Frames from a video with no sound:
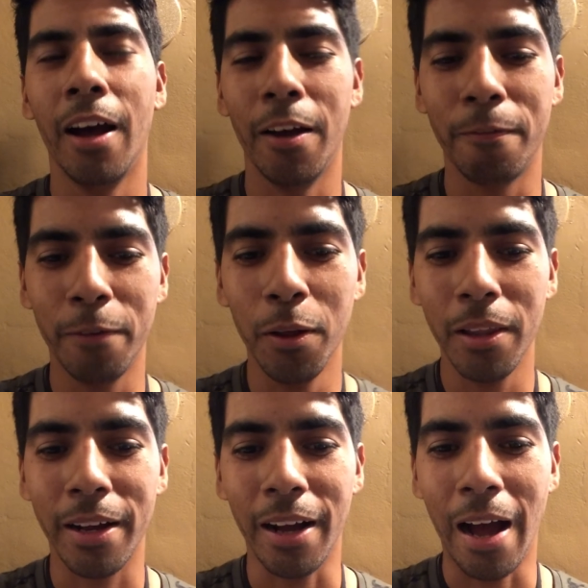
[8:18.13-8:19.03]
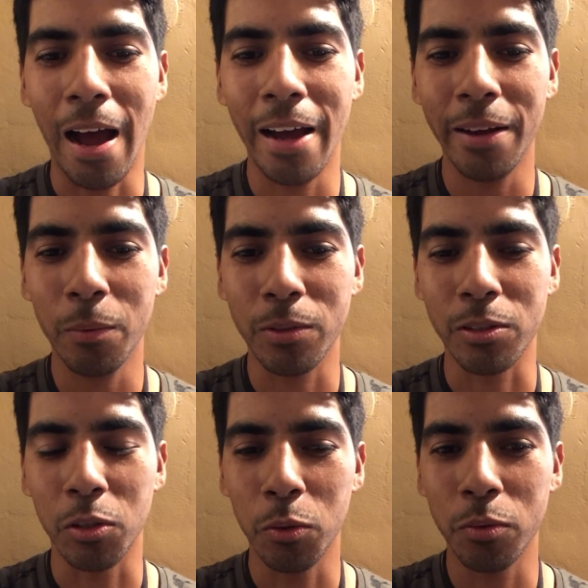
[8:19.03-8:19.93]
I felt like I was
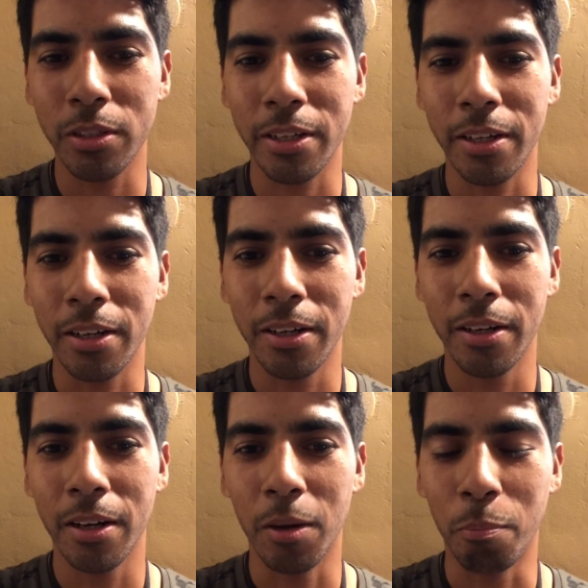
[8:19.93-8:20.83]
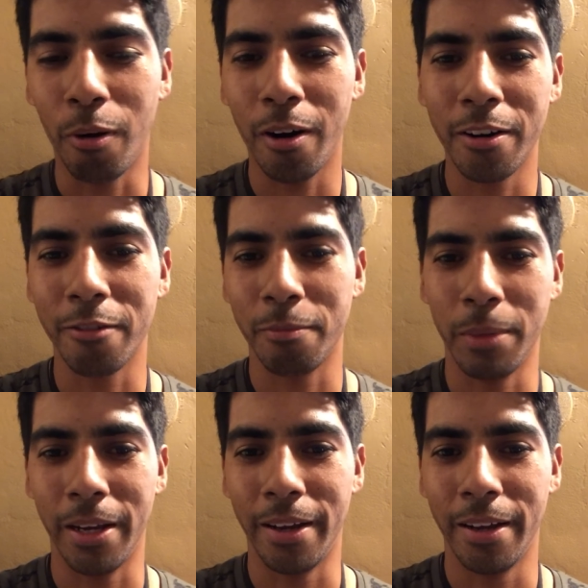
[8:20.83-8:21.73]
losing a part of me.
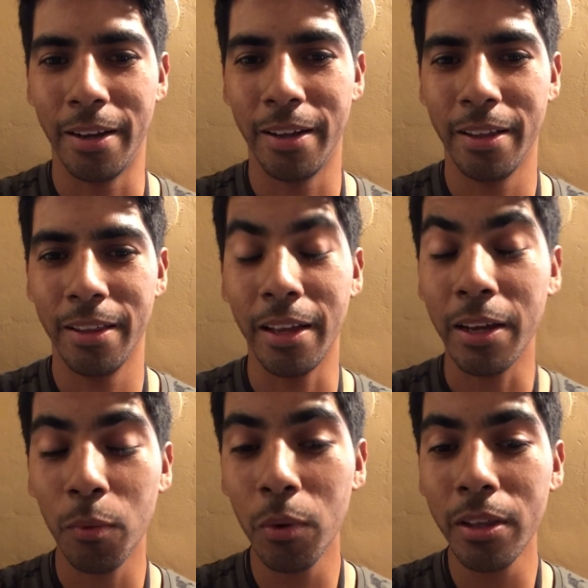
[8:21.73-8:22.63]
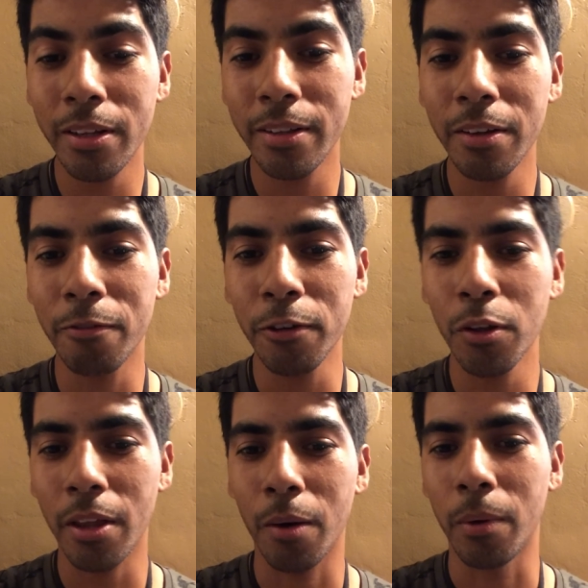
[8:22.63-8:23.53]
Like, it really did feel
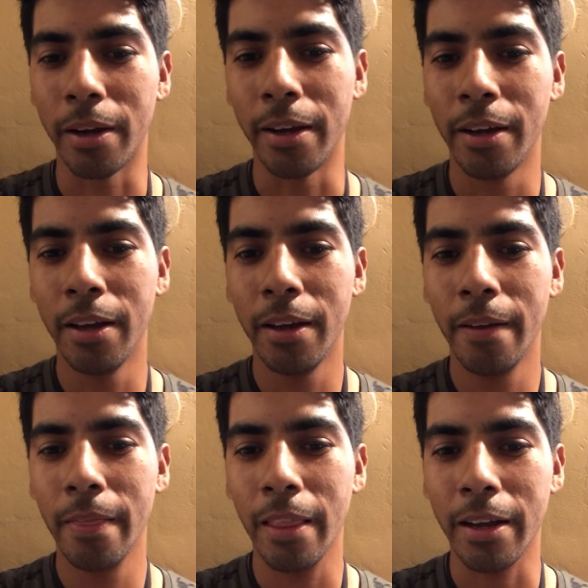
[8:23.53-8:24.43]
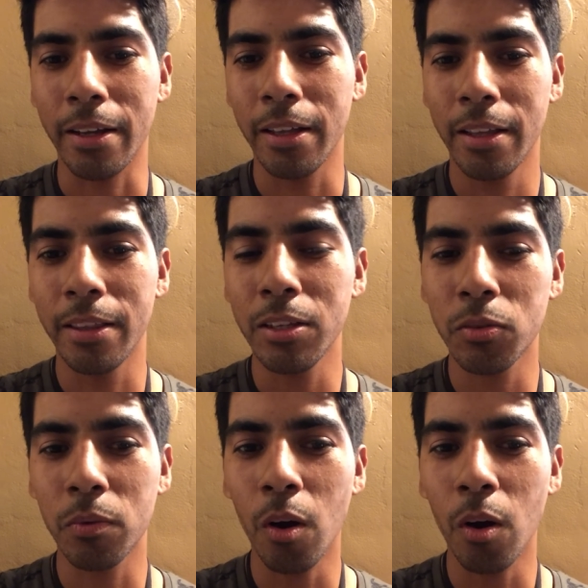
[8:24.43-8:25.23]
that way. Like, this